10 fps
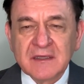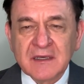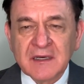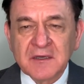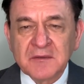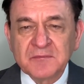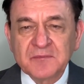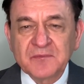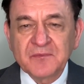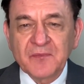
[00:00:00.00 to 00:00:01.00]

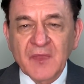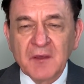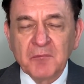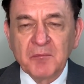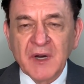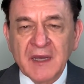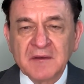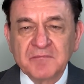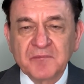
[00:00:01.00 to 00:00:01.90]
But